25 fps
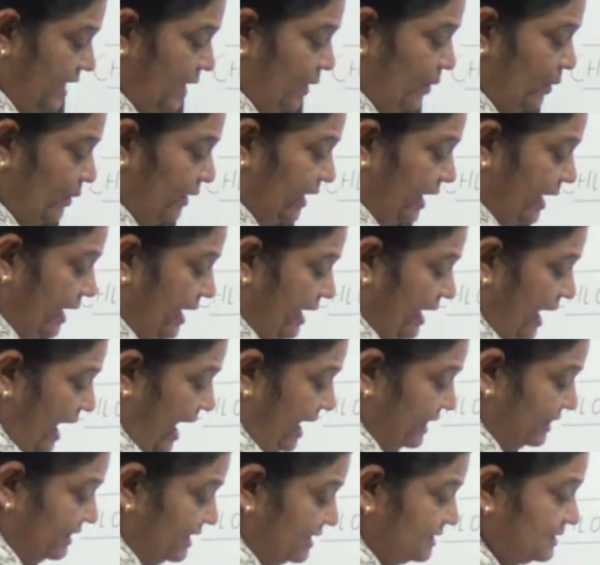okay,
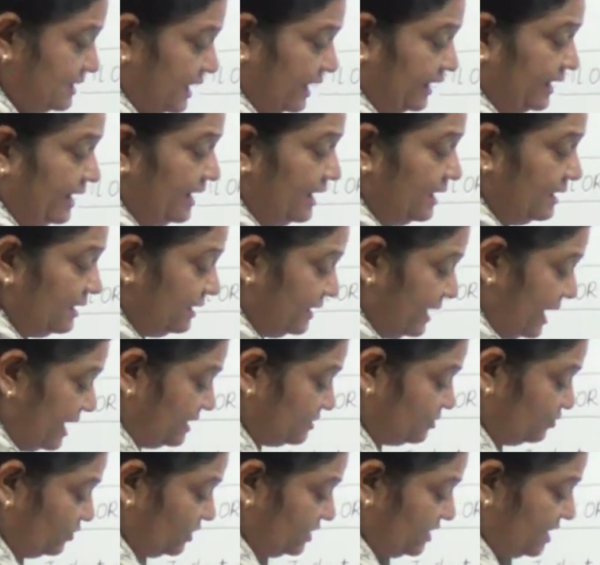and this again
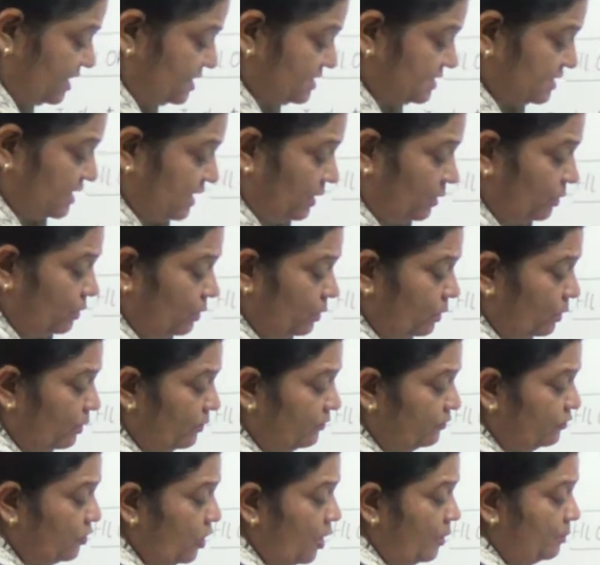reacts with this
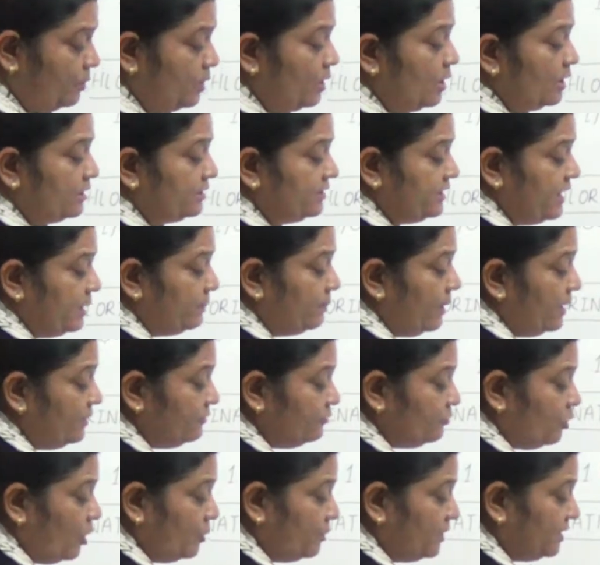chloroform, thereby
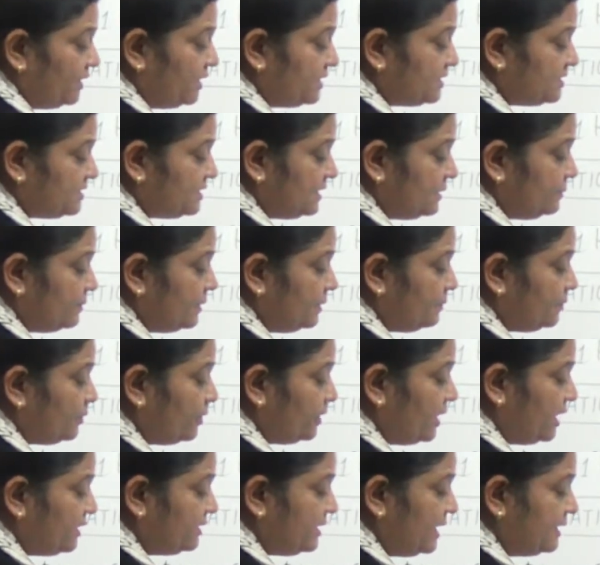forming a stable
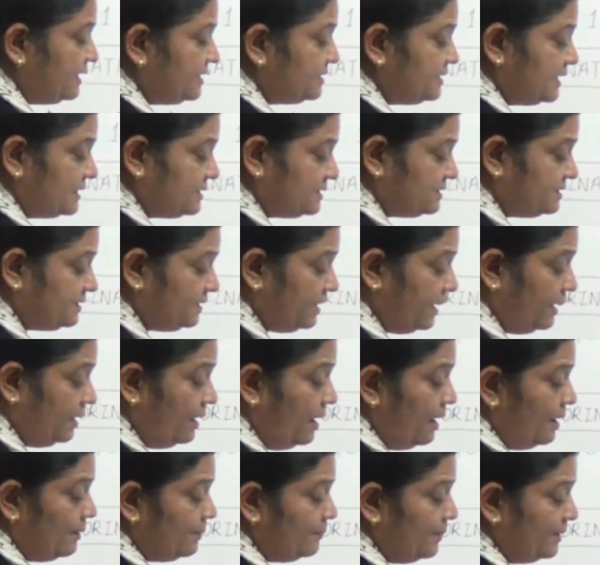product, that is HCl.
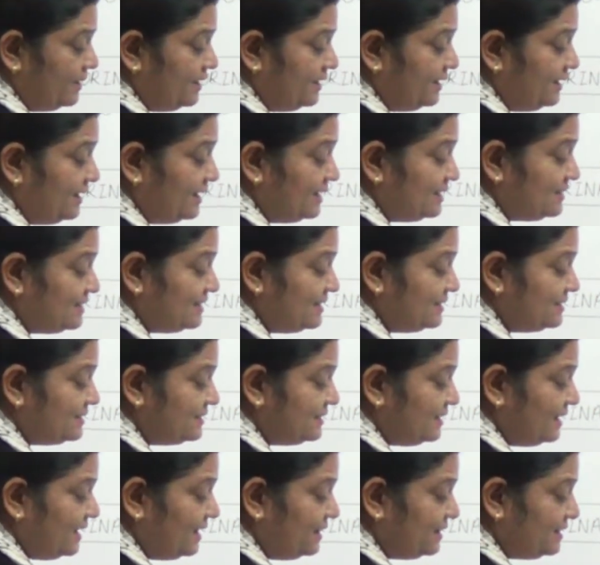But here
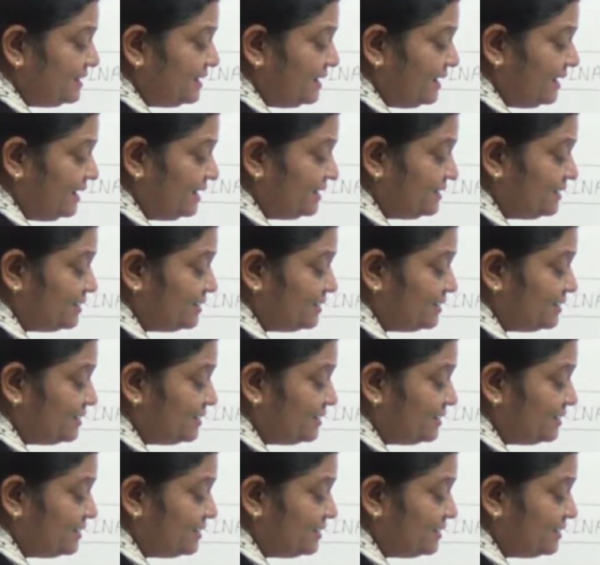CCl3, it